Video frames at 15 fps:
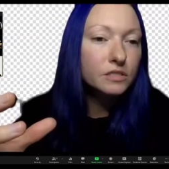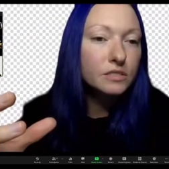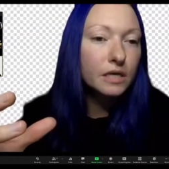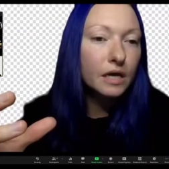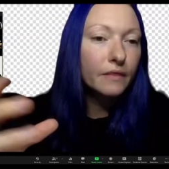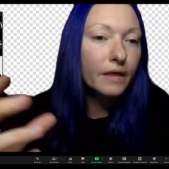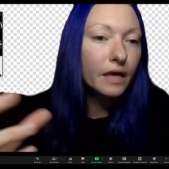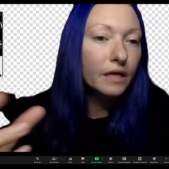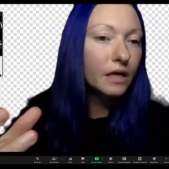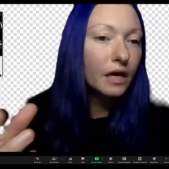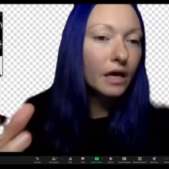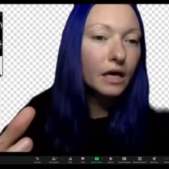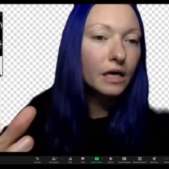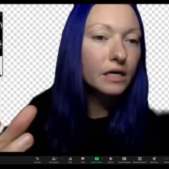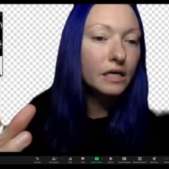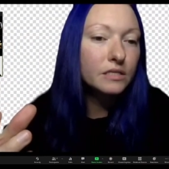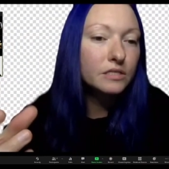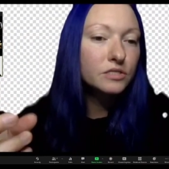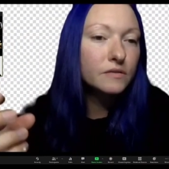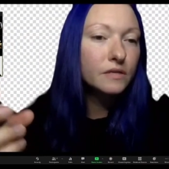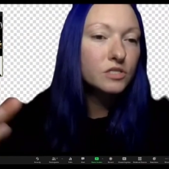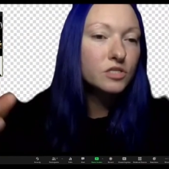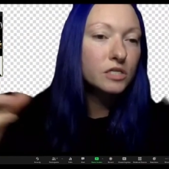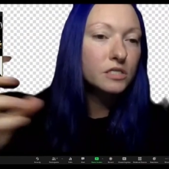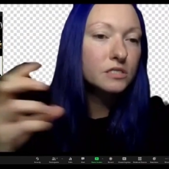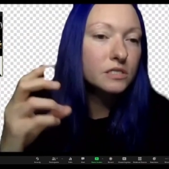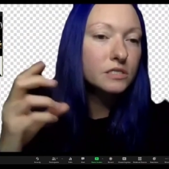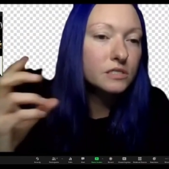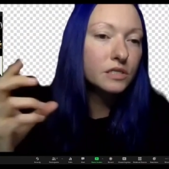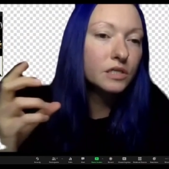and then they just
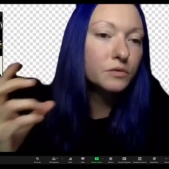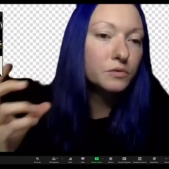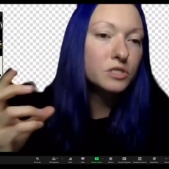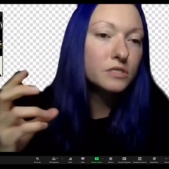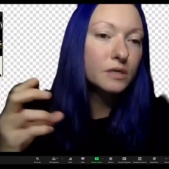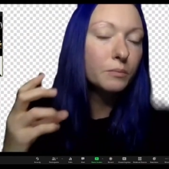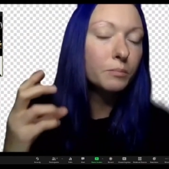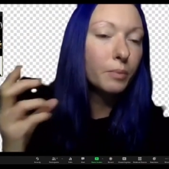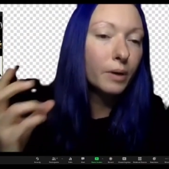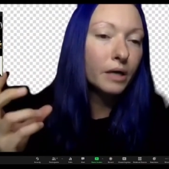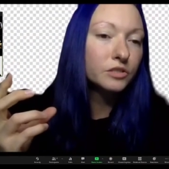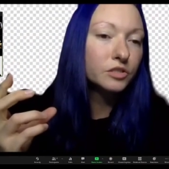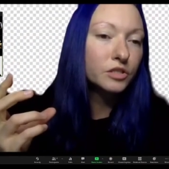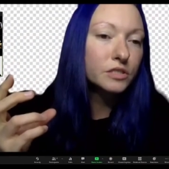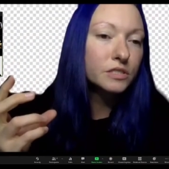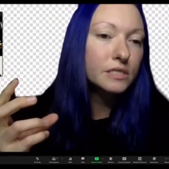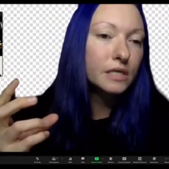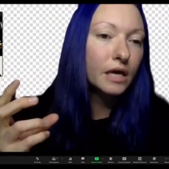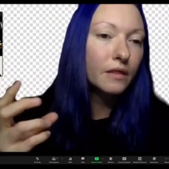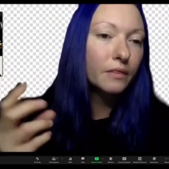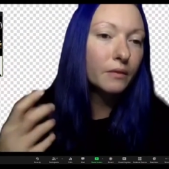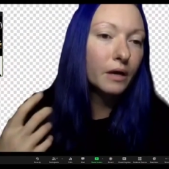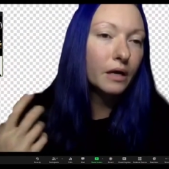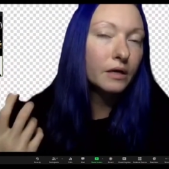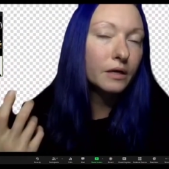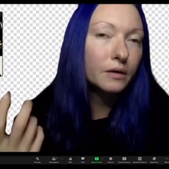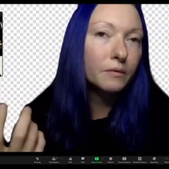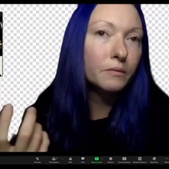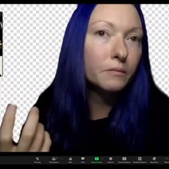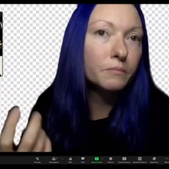distinguished some patterns, and
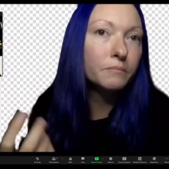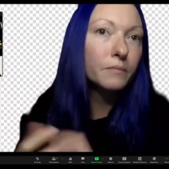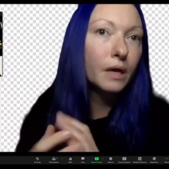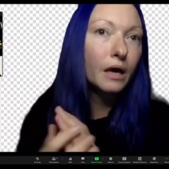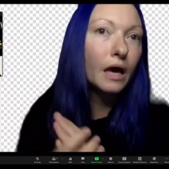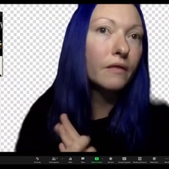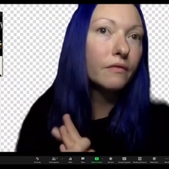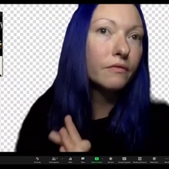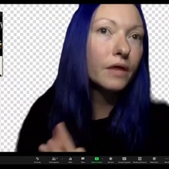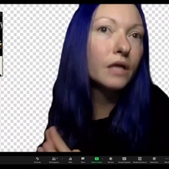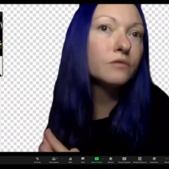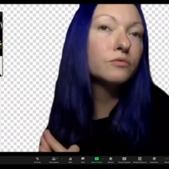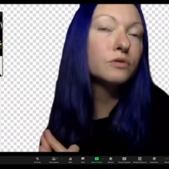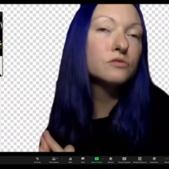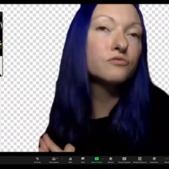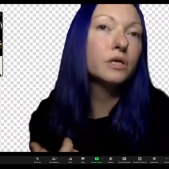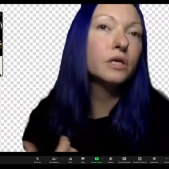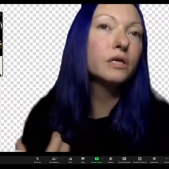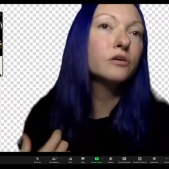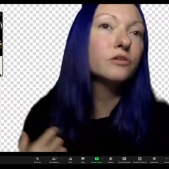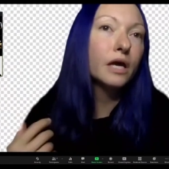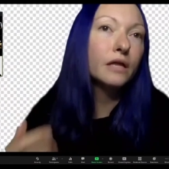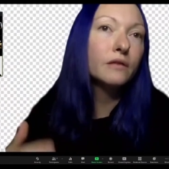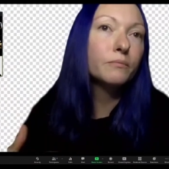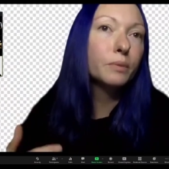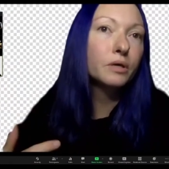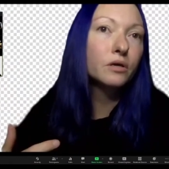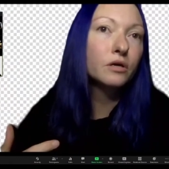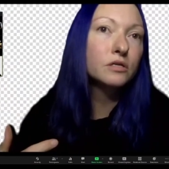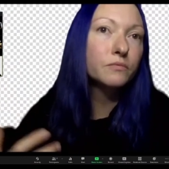that was really great,
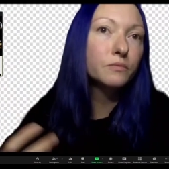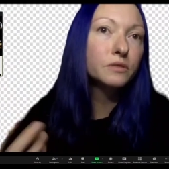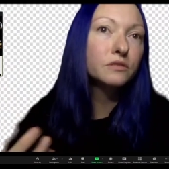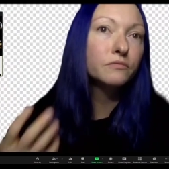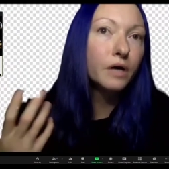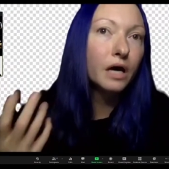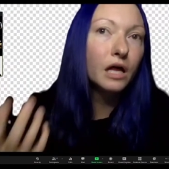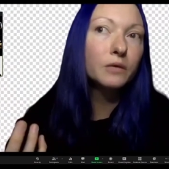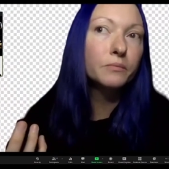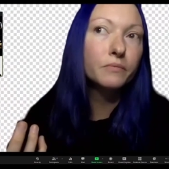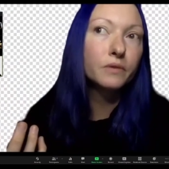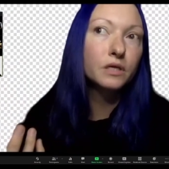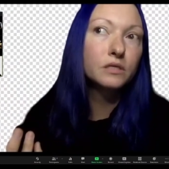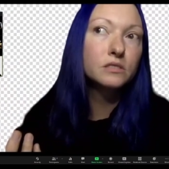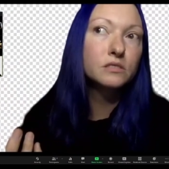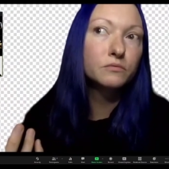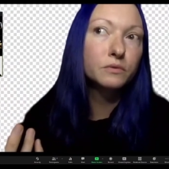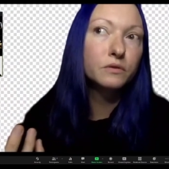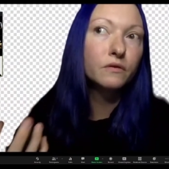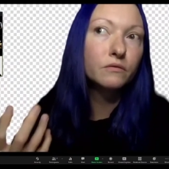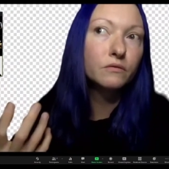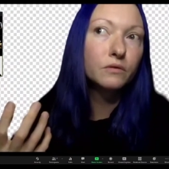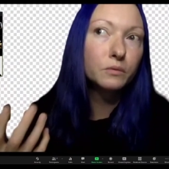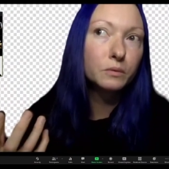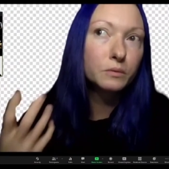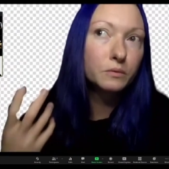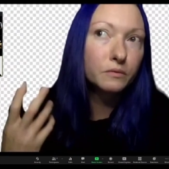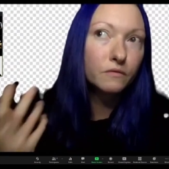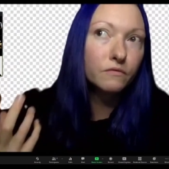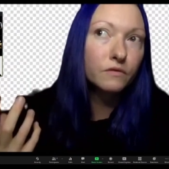because we developed this within
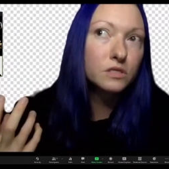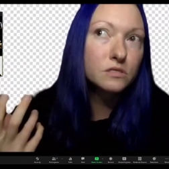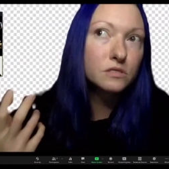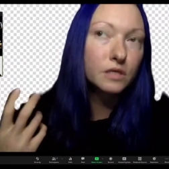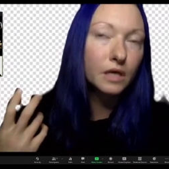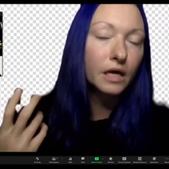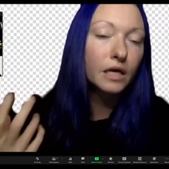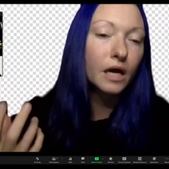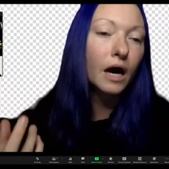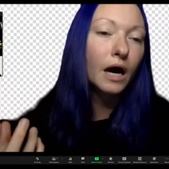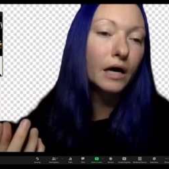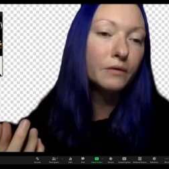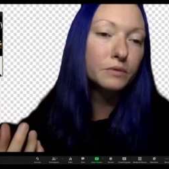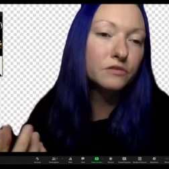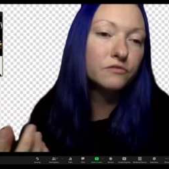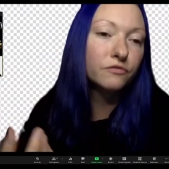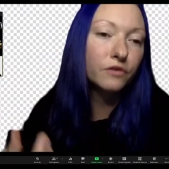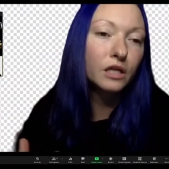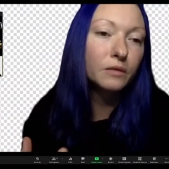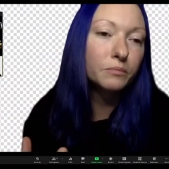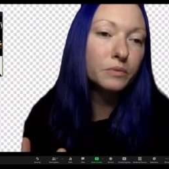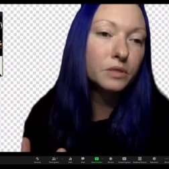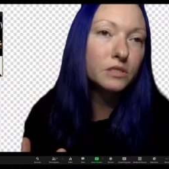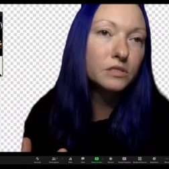this AI. We developed this